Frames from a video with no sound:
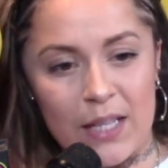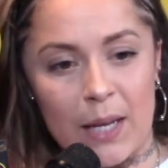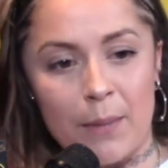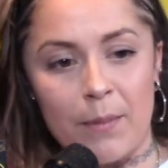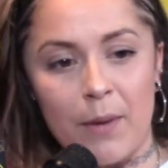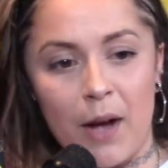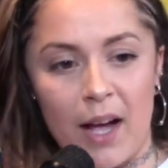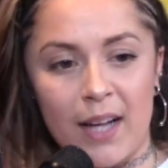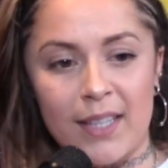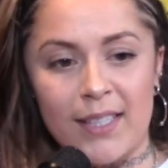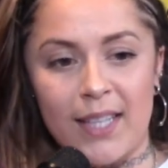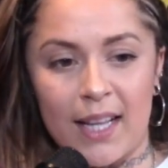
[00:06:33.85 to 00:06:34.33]
I'm
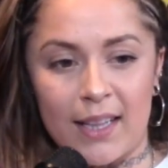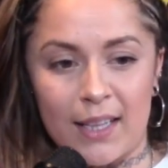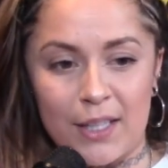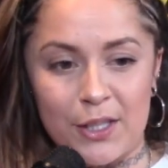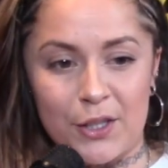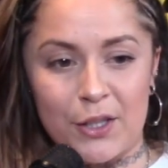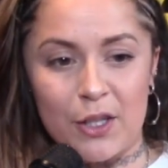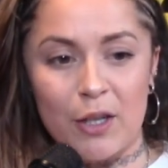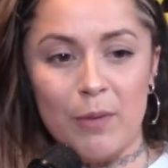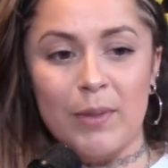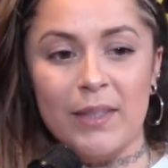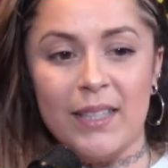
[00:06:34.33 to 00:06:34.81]
not exactly
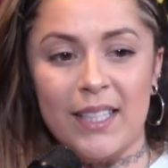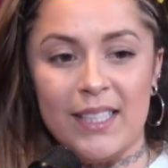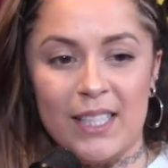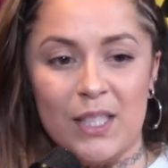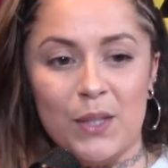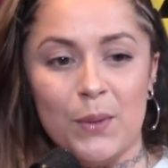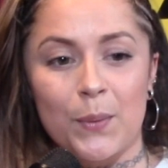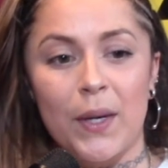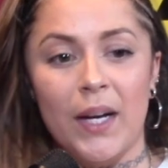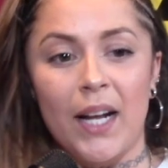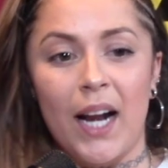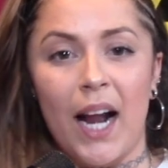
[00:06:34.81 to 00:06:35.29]
sure, but this
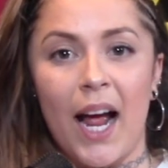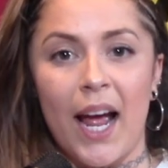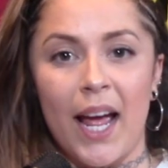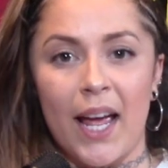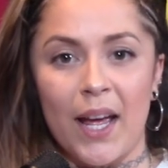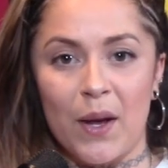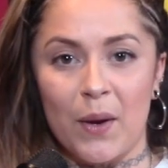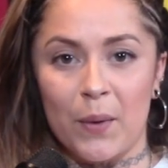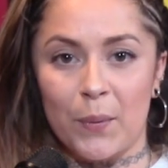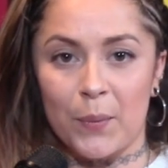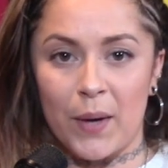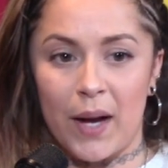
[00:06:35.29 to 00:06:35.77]
is what
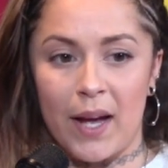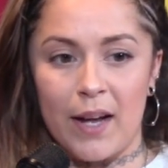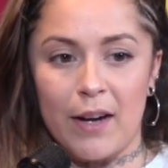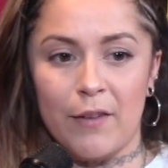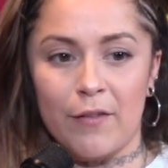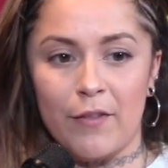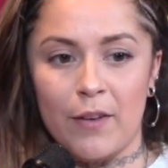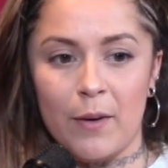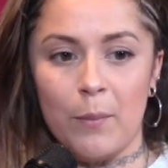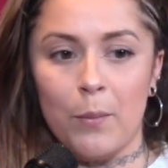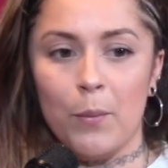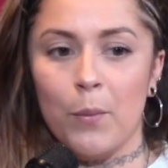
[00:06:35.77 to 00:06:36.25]
I read
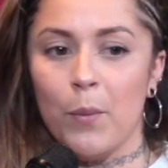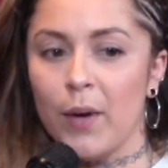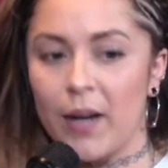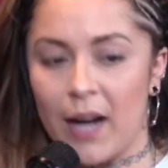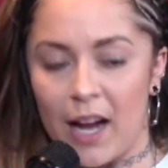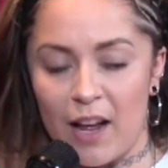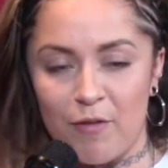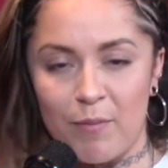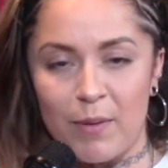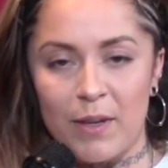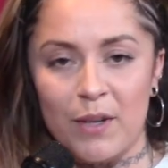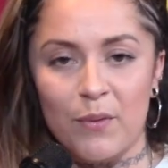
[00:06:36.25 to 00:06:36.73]
from what
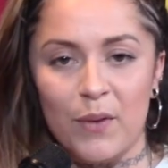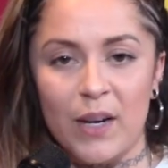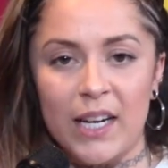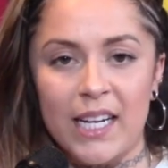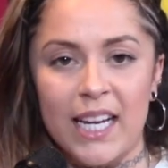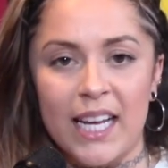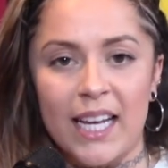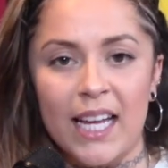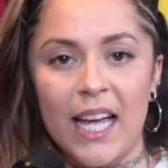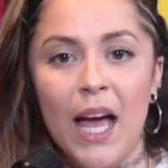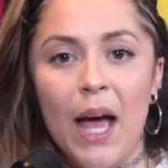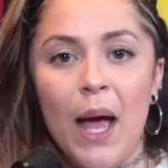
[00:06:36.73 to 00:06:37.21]
I've been
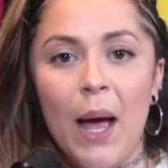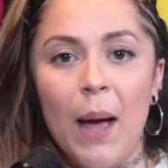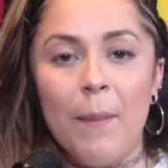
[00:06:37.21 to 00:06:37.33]
reading.